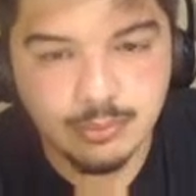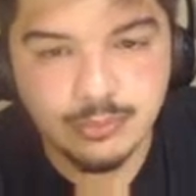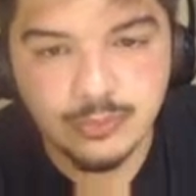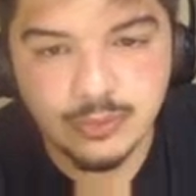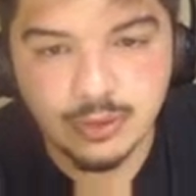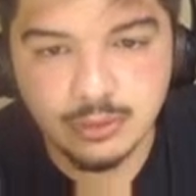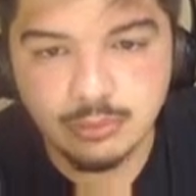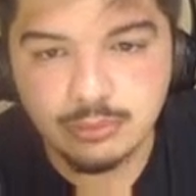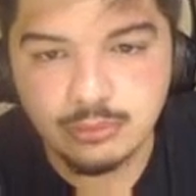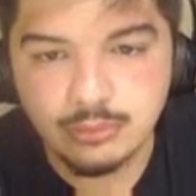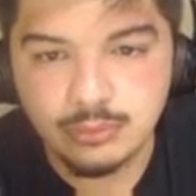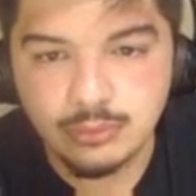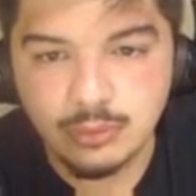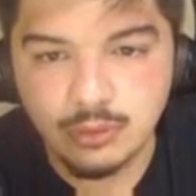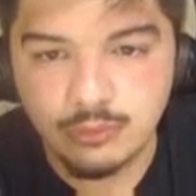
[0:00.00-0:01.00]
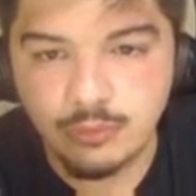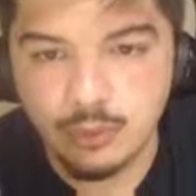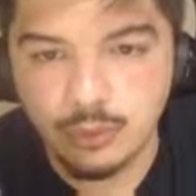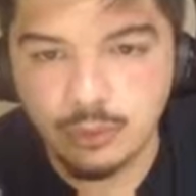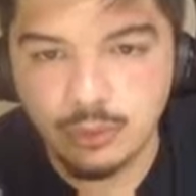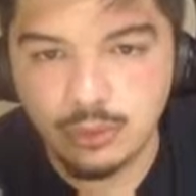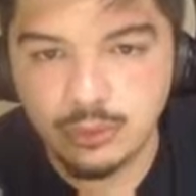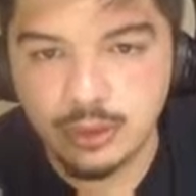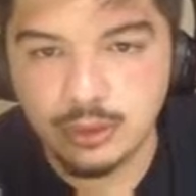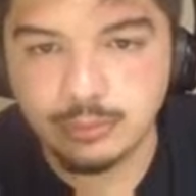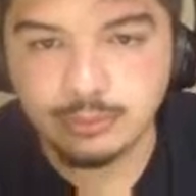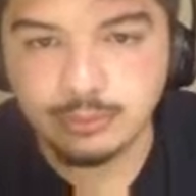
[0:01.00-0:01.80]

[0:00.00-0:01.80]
So look forward to all that.